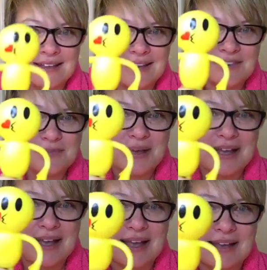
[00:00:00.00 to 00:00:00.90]
Here's my
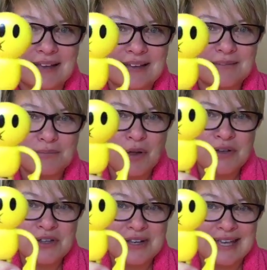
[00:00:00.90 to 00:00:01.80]
guy
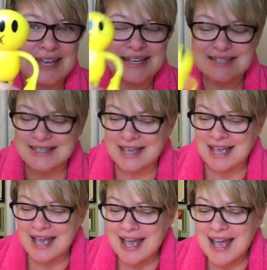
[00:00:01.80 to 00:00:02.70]
blowing you a kiss.
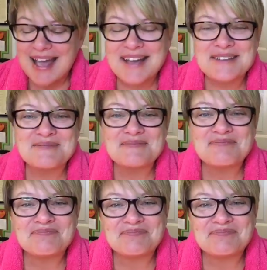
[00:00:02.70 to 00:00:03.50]
Um,